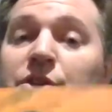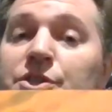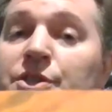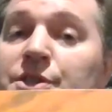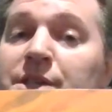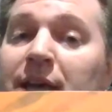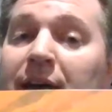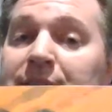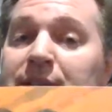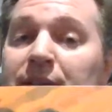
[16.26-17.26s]
do
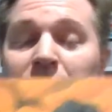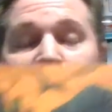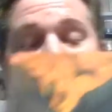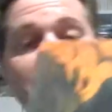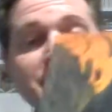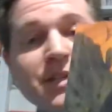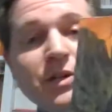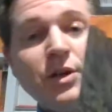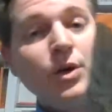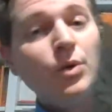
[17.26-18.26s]
today's English
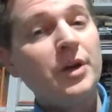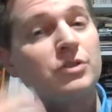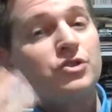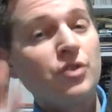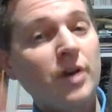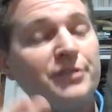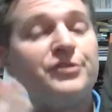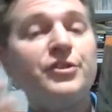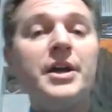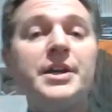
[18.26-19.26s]
lesson where you're trying to
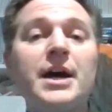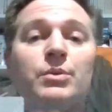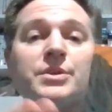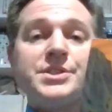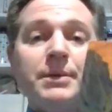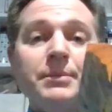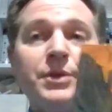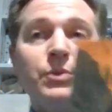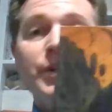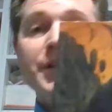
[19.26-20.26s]
find out what some of
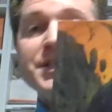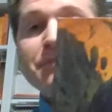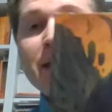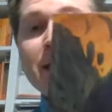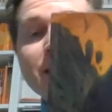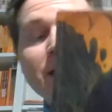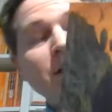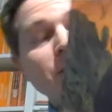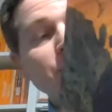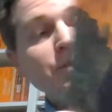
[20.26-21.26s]
the words mean
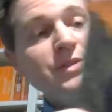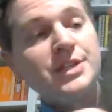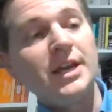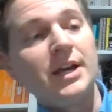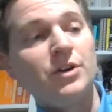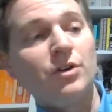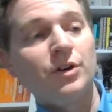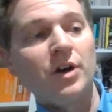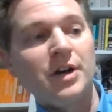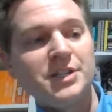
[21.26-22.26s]
using an
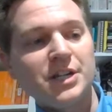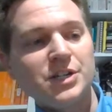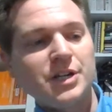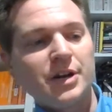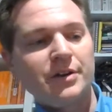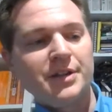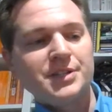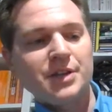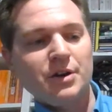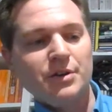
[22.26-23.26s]
online dictionary.
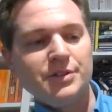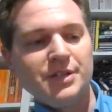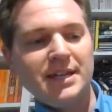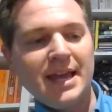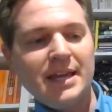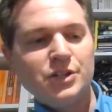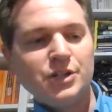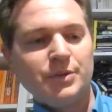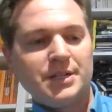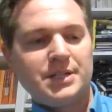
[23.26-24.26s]
So, to get
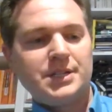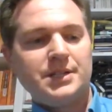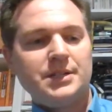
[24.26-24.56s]
into it,